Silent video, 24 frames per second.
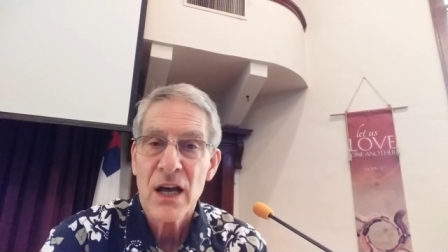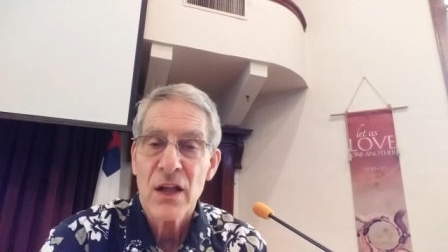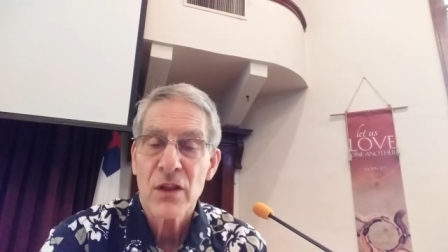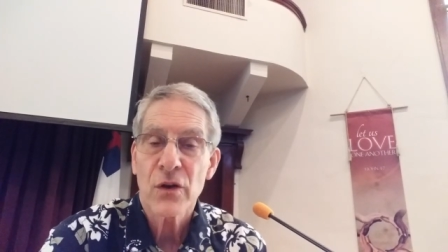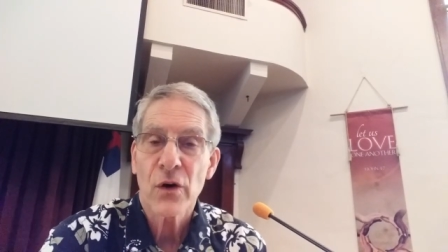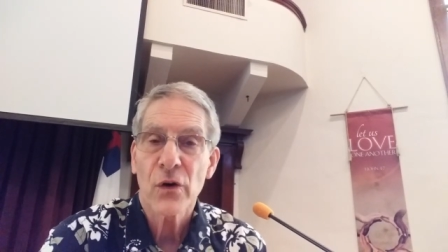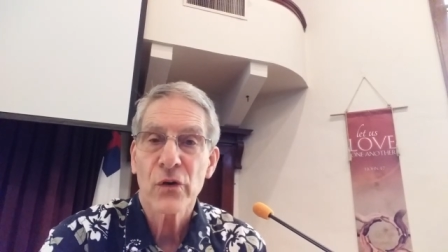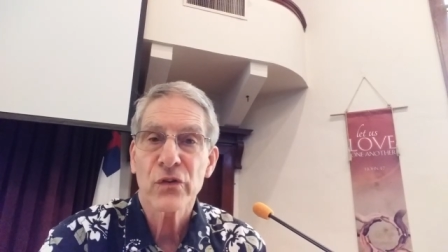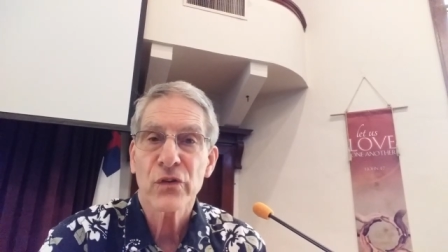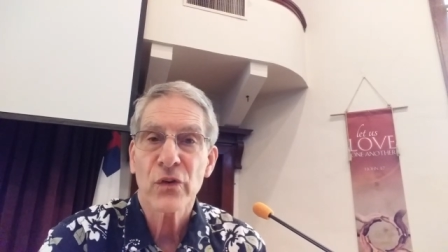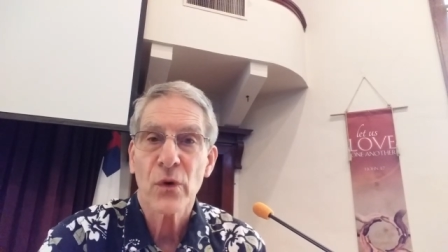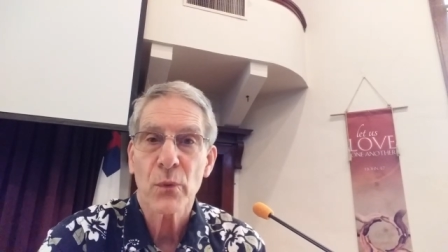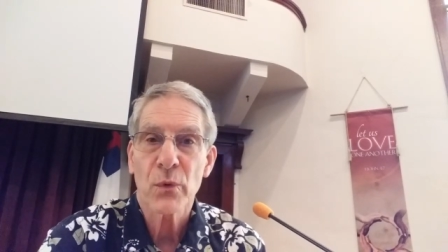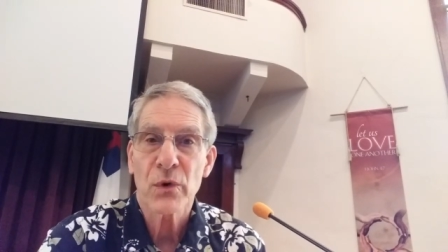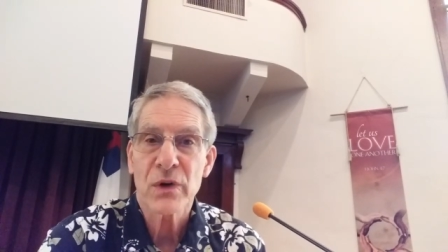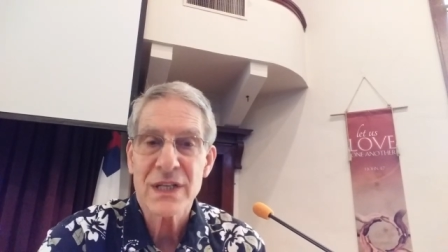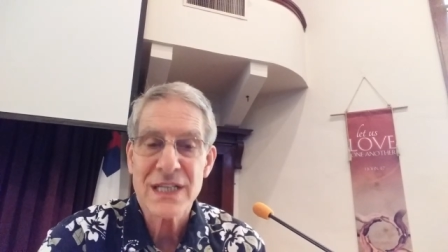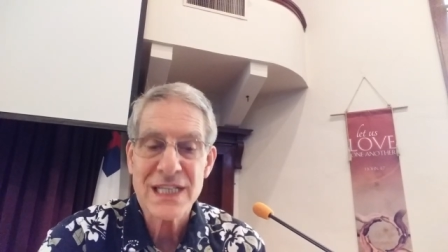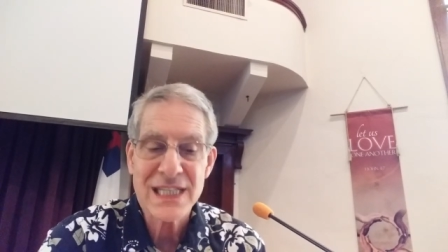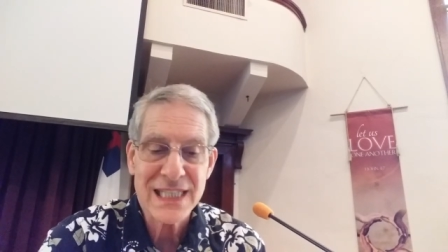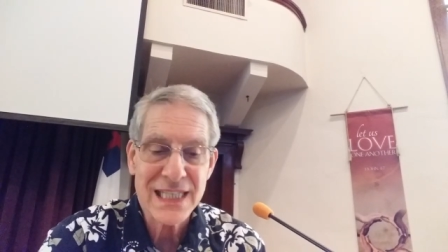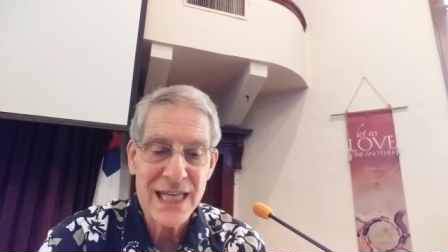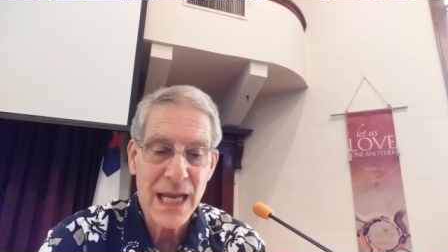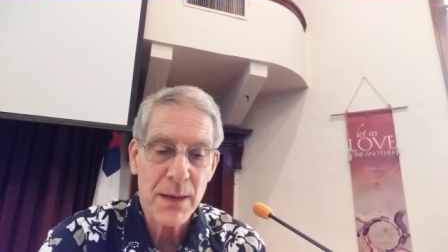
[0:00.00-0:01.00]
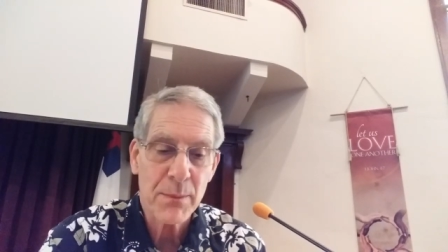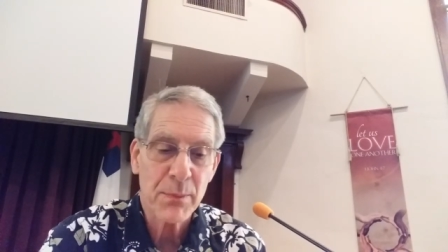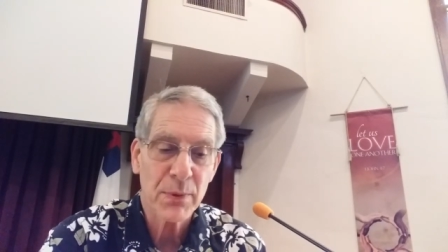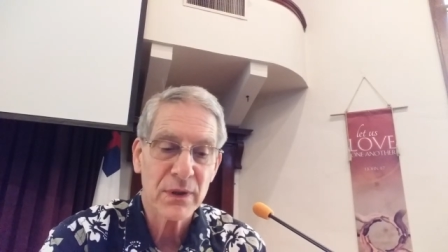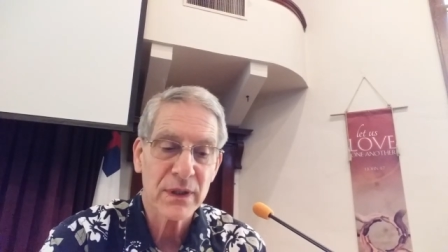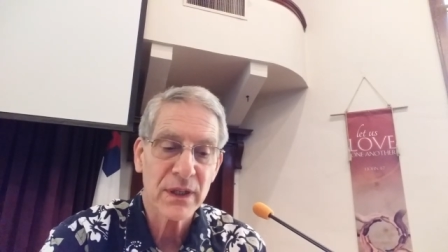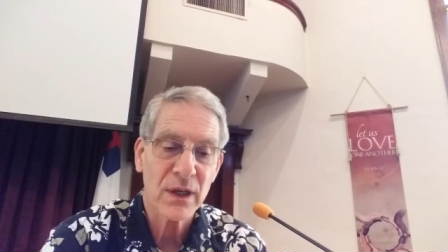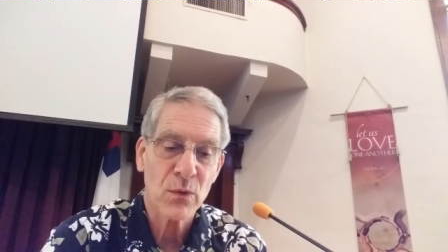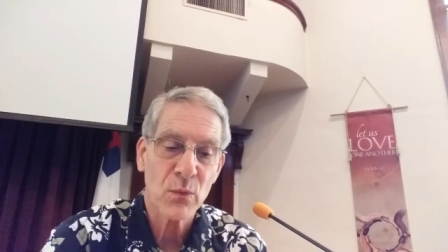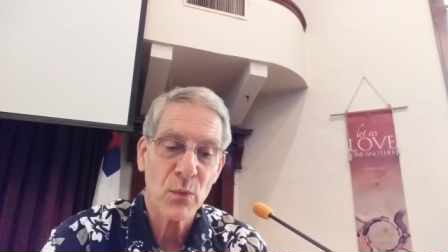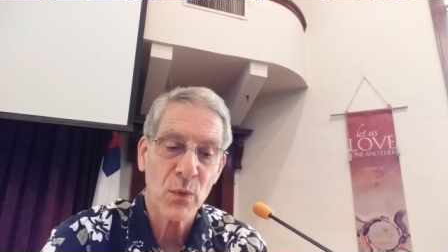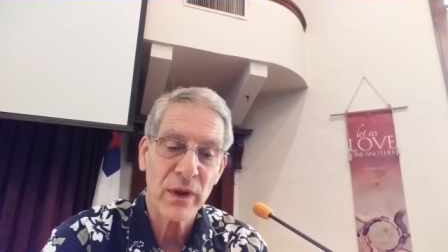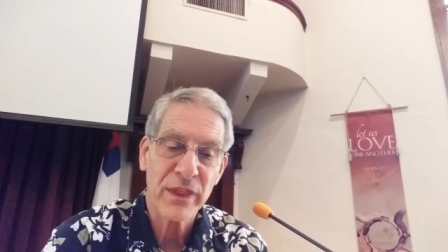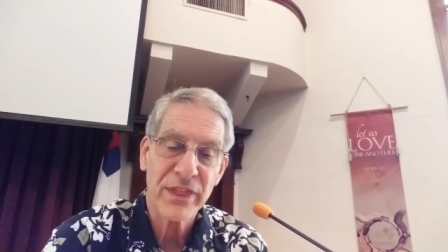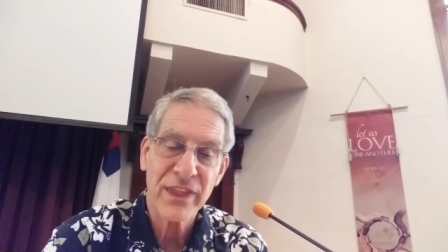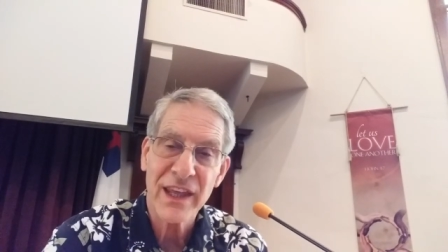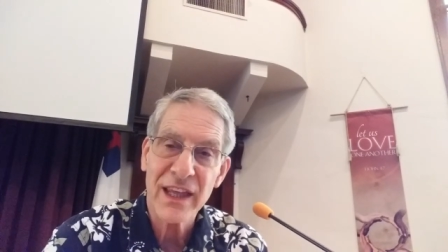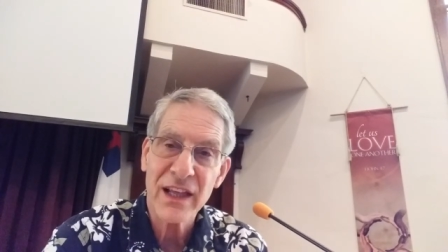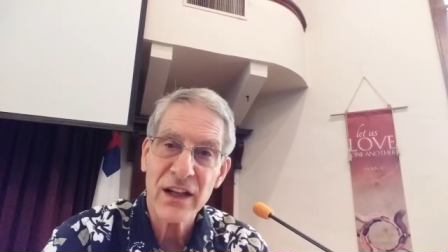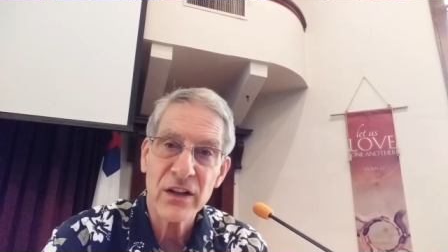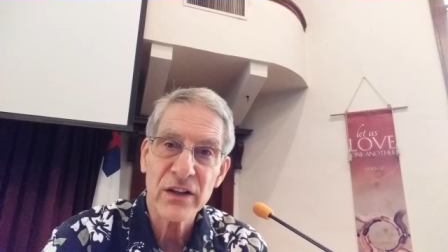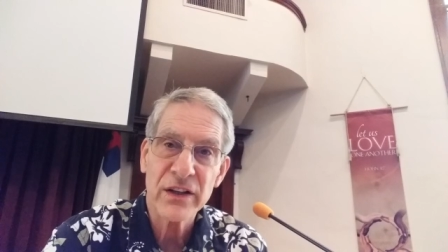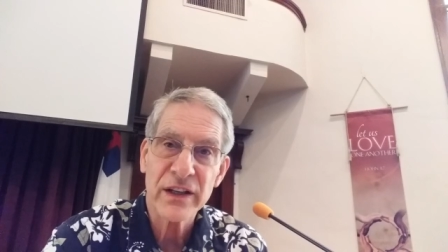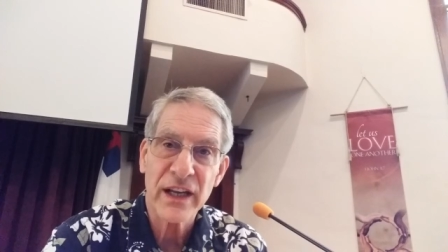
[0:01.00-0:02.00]
those that were disabled and with
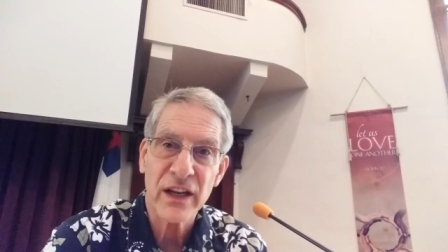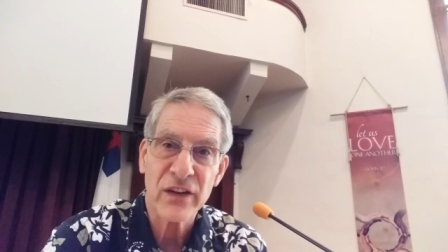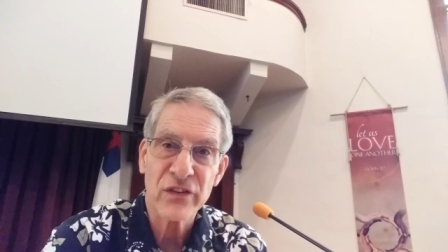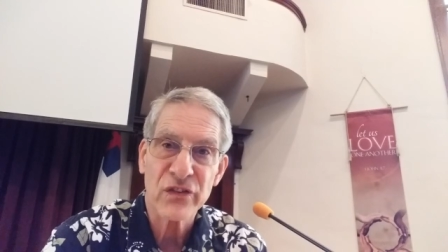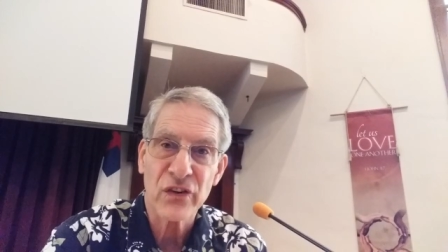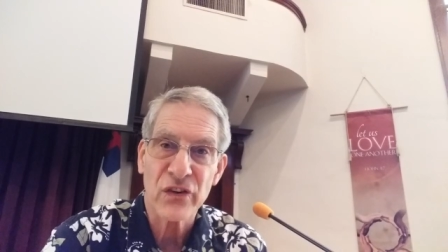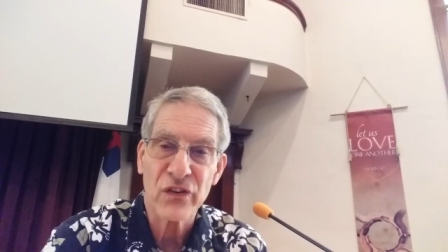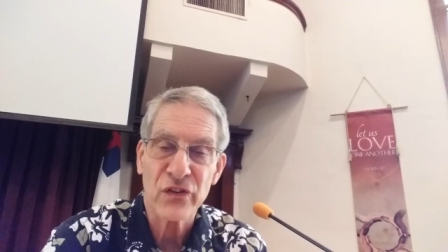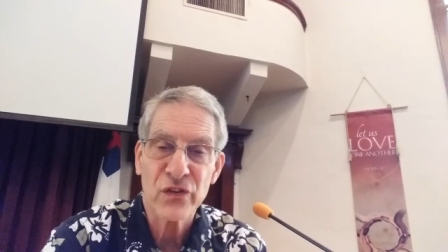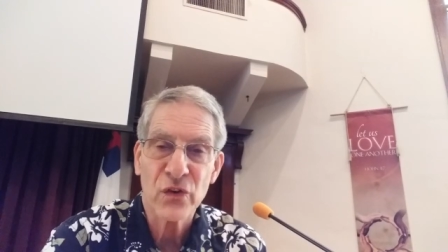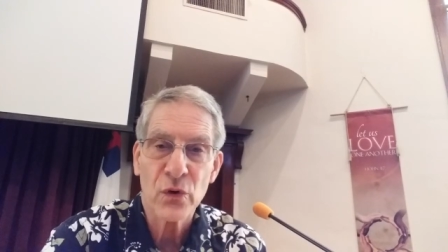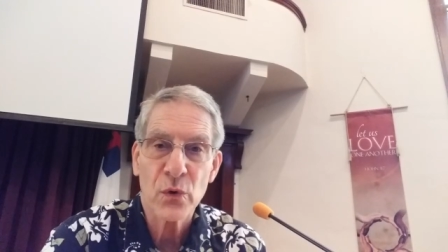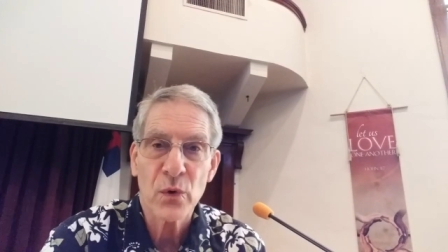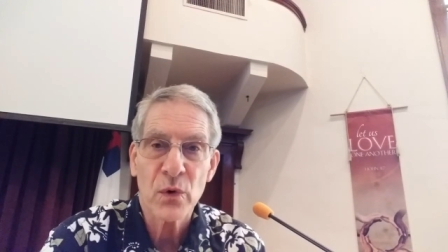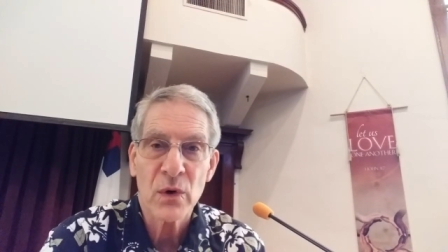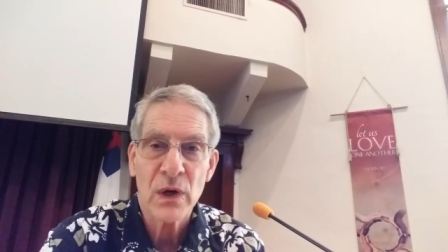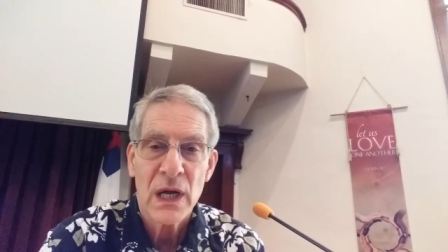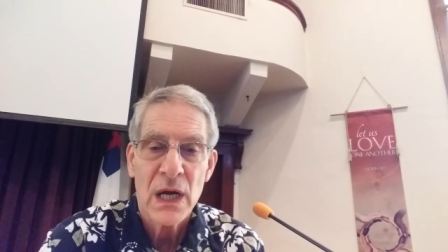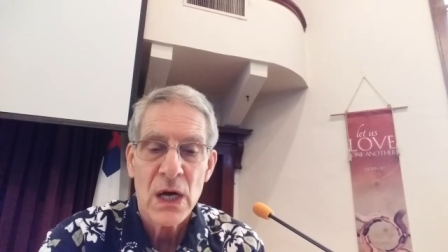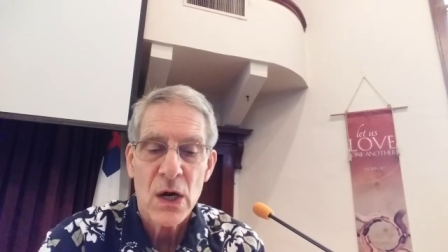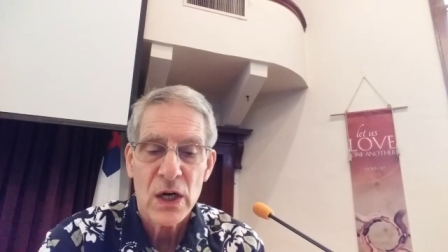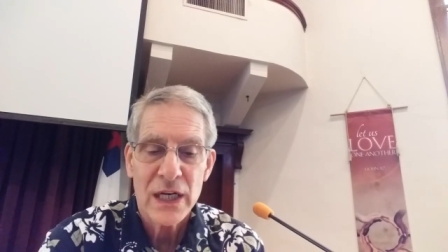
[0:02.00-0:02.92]
illnesses, who